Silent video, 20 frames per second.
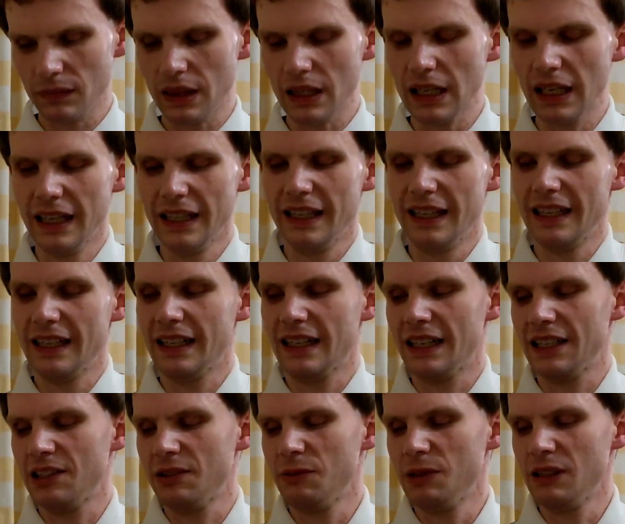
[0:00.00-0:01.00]
And then as you
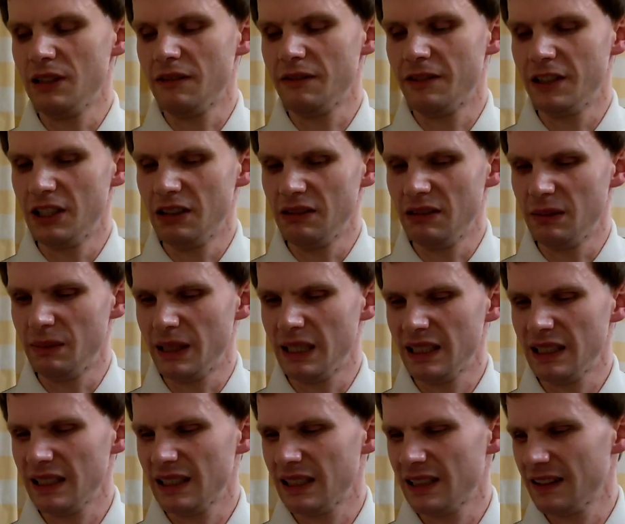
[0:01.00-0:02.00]
work further
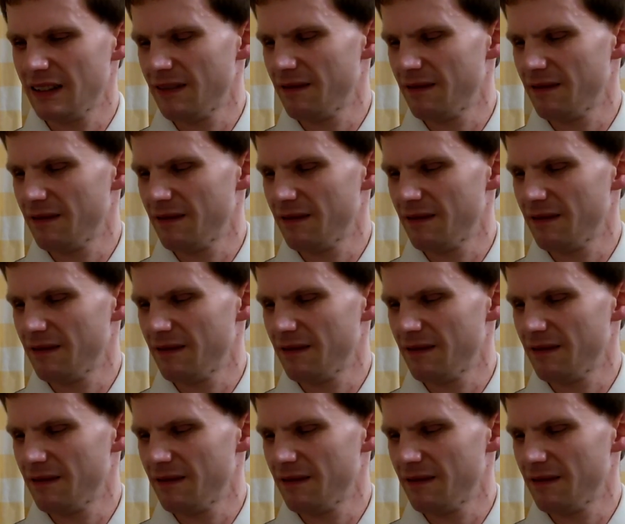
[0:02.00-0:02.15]
back,